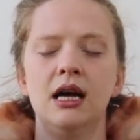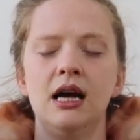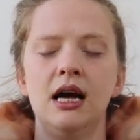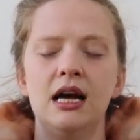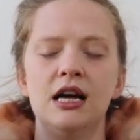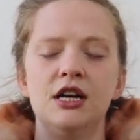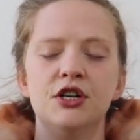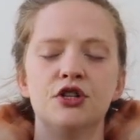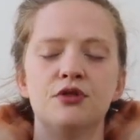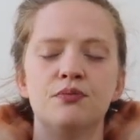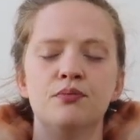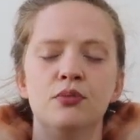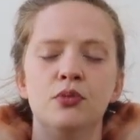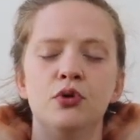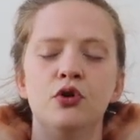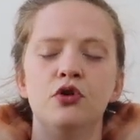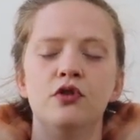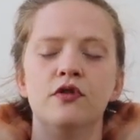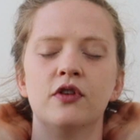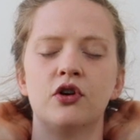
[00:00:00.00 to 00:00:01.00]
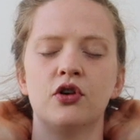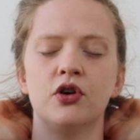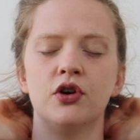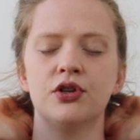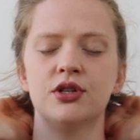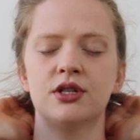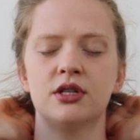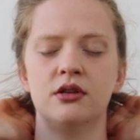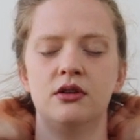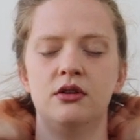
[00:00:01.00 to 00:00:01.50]
And just move
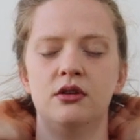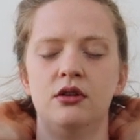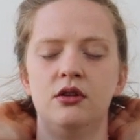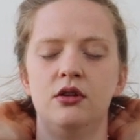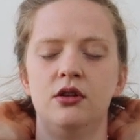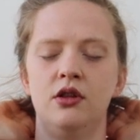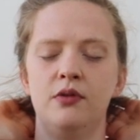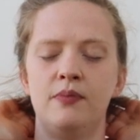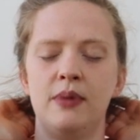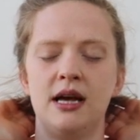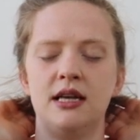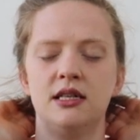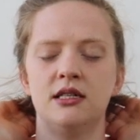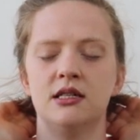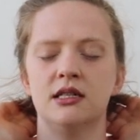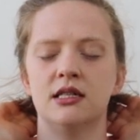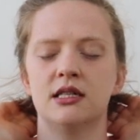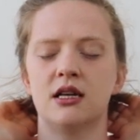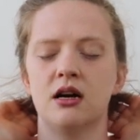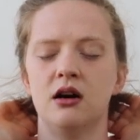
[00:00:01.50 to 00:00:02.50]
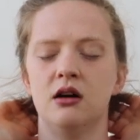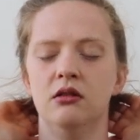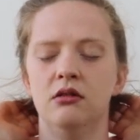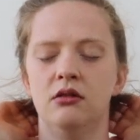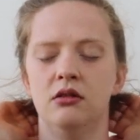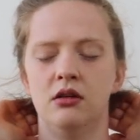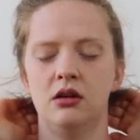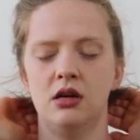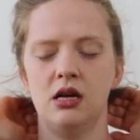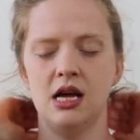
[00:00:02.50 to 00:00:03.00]
across the base of the
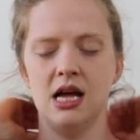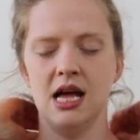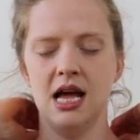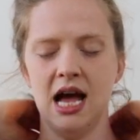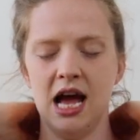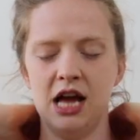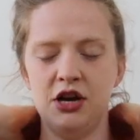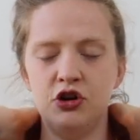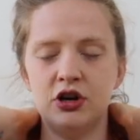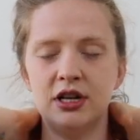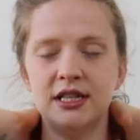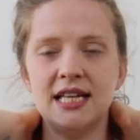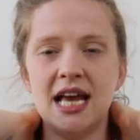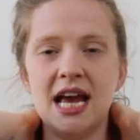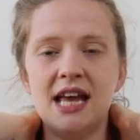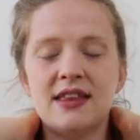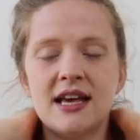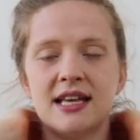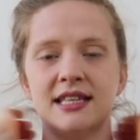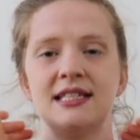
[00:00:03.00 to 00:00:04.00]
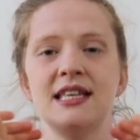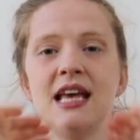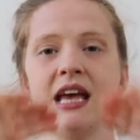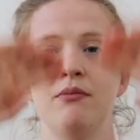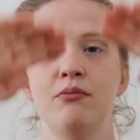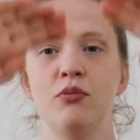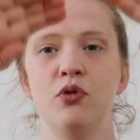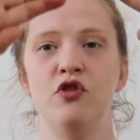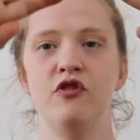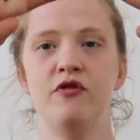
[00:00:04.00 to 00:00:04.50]
skull. And you can take that
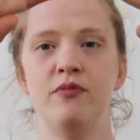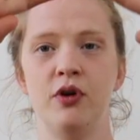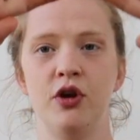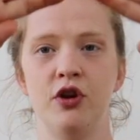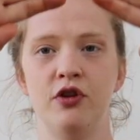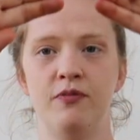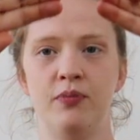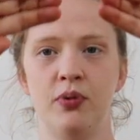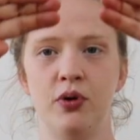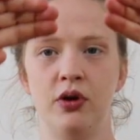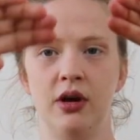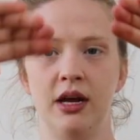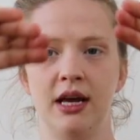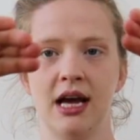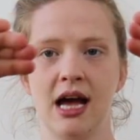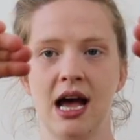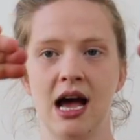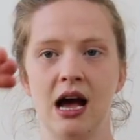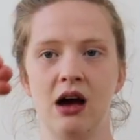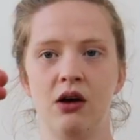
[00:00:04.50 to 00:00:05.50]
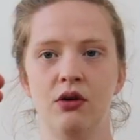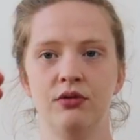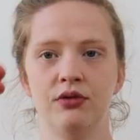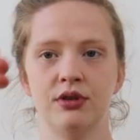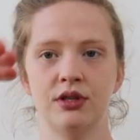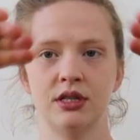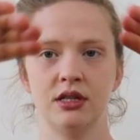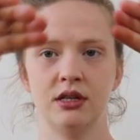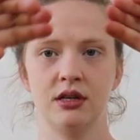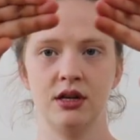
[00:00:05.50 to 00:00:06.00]
same movement of pulling
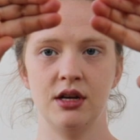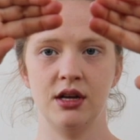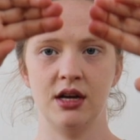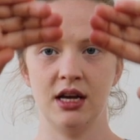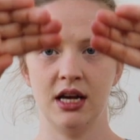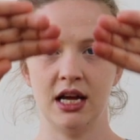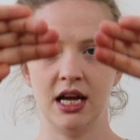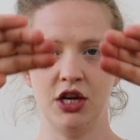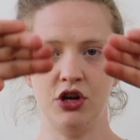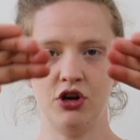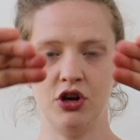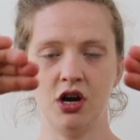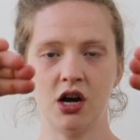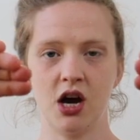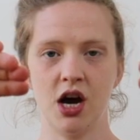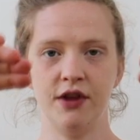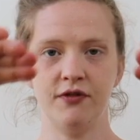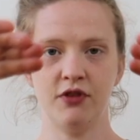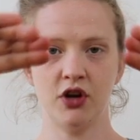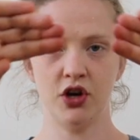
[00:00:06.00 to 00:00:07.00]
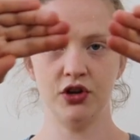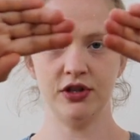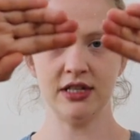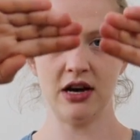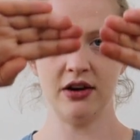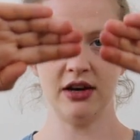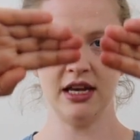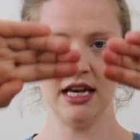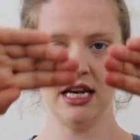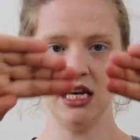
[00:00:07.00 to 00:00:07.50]
out, and you can kind of go
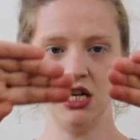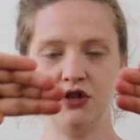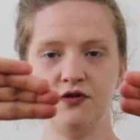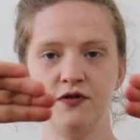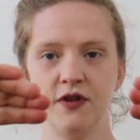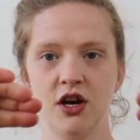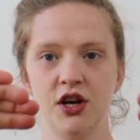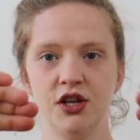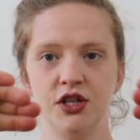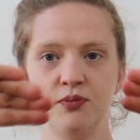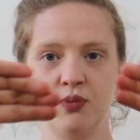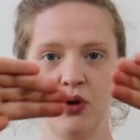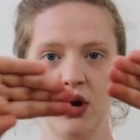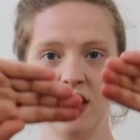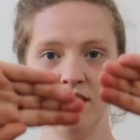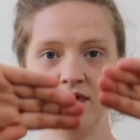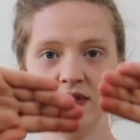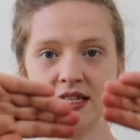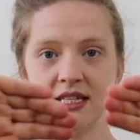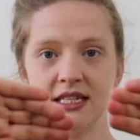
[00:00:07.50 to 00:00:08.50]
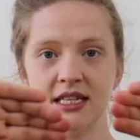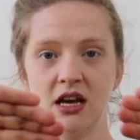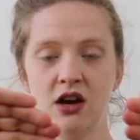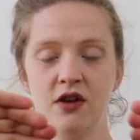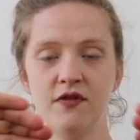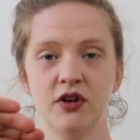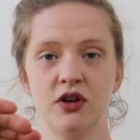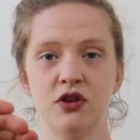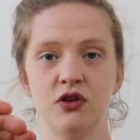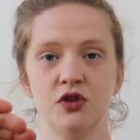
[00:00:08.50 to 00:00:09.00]
down each vertebrae of the
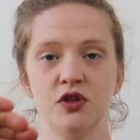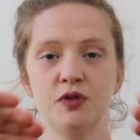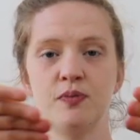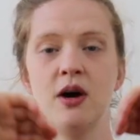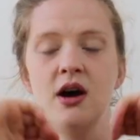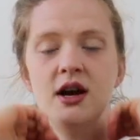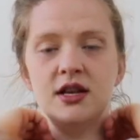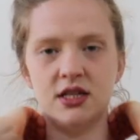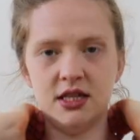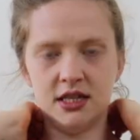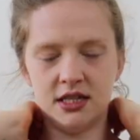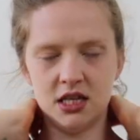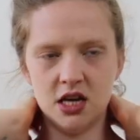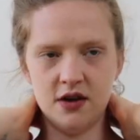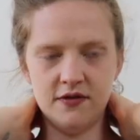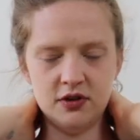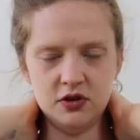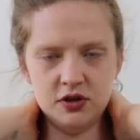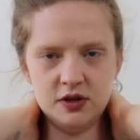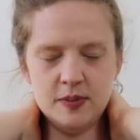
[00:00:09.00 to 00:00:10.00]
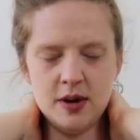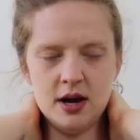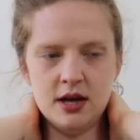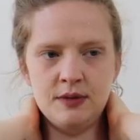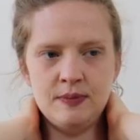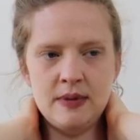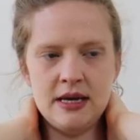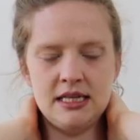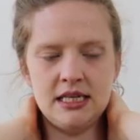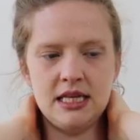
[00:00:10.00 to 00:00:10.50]
cervical spine. So the cervical spine
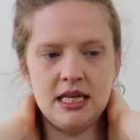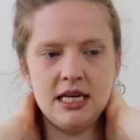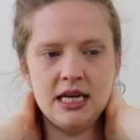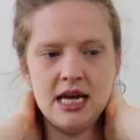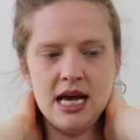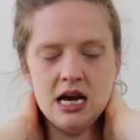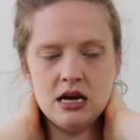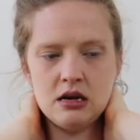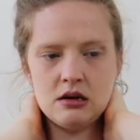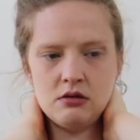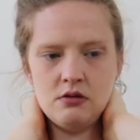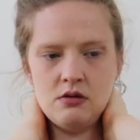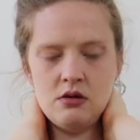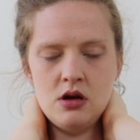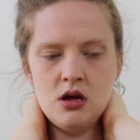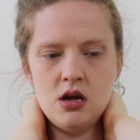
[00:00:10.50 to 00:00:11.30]
is base of the neck.